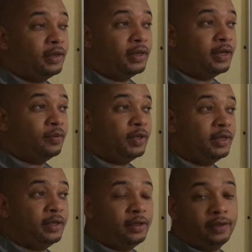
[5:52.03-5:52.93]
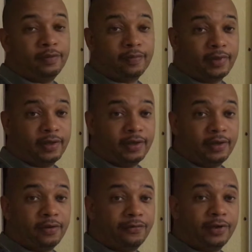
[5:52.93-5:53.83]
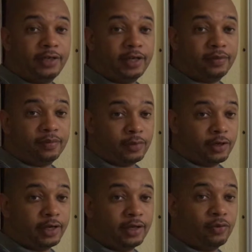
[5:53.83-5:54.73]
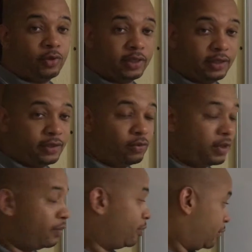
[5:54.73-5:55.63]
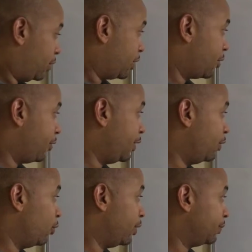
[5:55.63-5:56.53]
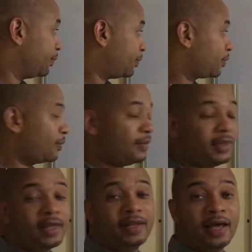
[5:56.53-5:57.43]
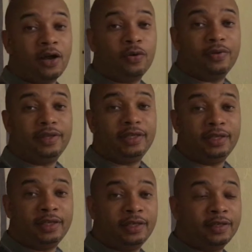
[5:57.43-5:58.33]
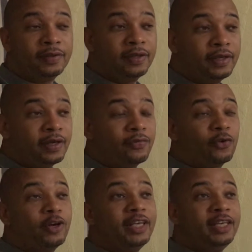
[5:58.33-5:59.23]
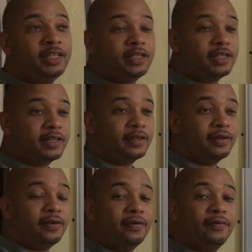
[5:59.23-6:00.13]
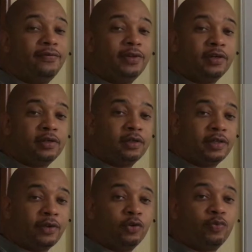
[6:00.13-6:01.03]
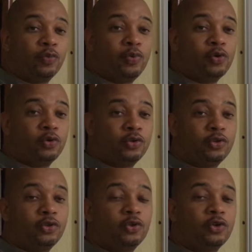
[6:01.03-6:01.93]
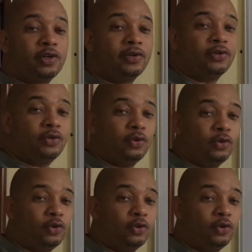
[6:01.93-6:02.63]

it can be affiliate marketing, which is what I'm currently doing. Now, for each vehicle that you propose, you're going